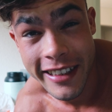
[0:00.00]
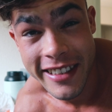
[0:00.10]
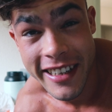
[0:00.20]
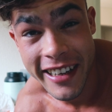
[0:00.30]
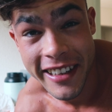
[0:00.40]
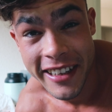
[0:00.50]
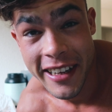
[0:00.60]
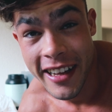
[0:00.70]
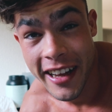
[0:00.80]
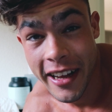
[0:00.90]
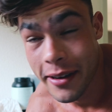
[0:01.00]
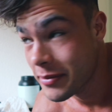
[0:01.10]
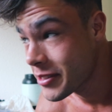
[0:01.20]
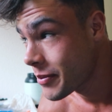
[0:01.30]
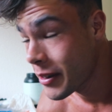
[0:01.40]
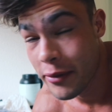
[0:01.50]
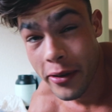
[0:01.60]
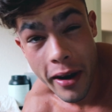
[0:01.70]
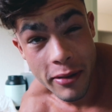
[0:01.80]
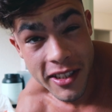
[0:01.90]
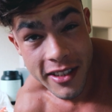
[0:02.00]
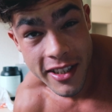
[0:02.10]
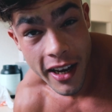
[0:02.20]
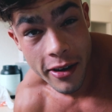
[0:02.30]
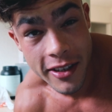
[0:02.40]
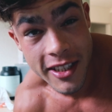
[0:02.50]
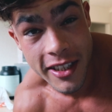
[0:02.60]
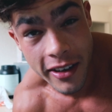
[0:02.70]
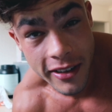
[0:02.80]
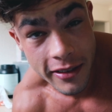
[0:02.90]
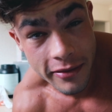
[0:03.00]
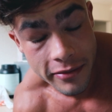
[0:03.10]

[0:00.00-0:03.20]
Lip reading: yesterday. Spent a few hours out in the sun,